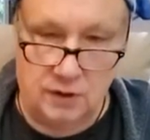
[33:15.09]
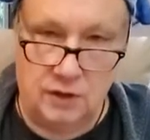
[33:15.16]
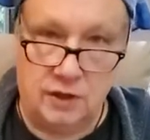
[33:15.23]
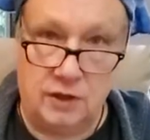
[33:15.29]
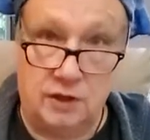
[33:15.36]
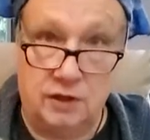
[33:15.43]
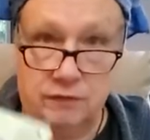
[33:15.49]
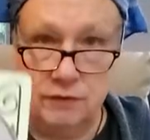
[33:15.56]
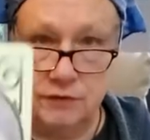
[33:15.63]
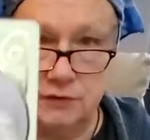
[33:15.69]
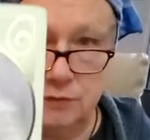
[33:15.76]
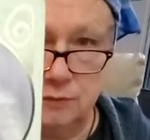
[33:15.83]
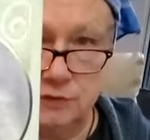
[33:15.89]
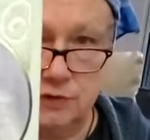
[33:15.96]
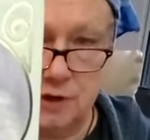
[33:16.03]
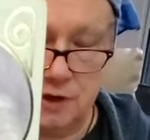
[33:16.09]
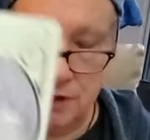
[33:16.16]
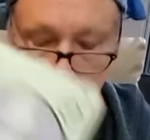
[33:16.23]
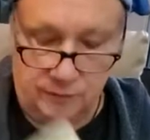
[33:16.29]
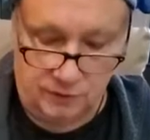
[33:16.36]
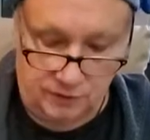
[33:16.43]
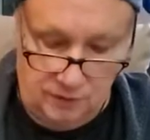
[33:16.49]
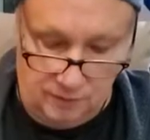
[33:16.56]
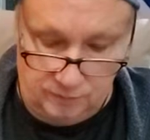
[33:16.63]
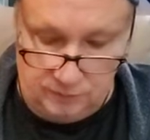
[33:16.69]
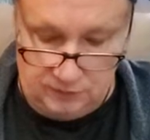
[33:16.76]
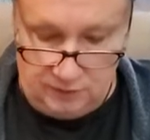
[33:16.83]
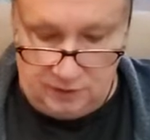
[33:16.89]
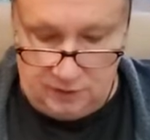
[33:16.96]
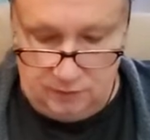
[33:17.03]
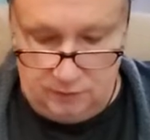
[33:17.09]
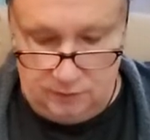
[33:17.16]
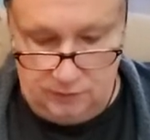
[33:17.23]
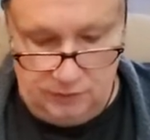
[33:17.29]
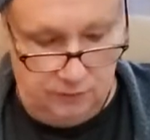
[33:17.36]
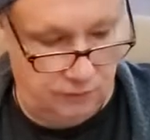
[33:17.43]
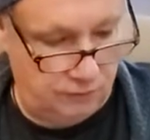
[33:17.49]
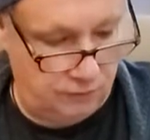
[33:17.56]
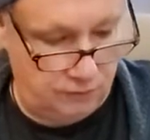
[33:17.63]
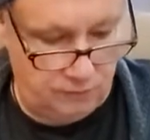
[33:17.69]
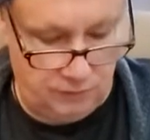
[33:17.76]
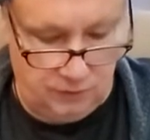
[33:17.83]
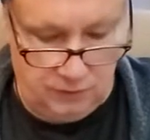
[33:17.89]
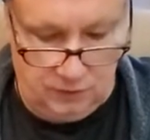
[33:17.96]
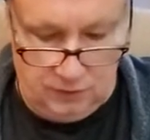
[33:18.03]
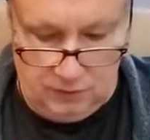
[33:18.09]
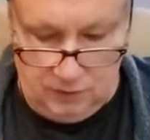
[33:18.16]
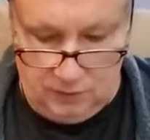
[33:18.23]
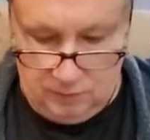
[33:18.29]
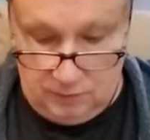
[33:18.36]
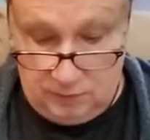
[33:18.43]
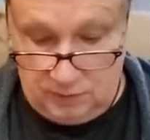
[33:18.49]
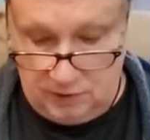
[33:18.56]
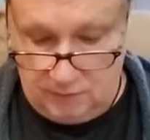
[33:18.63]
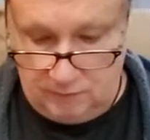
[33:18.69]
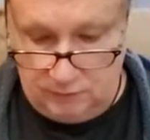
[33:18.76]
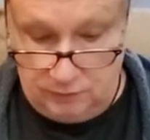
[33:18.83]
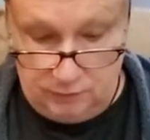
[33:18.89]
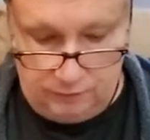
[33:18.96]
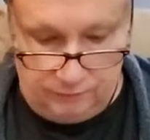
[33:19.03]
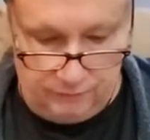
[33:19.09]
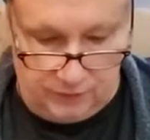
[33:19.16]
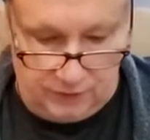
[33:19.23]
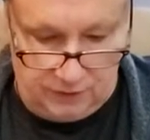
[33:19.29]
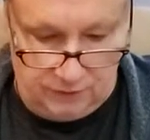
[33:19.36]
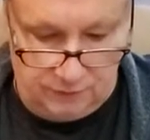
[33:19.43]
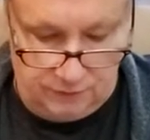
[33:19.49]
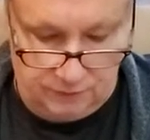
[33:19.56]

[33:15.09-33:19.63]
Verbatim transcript: and give it some time to come together here. Maybe have a little faith.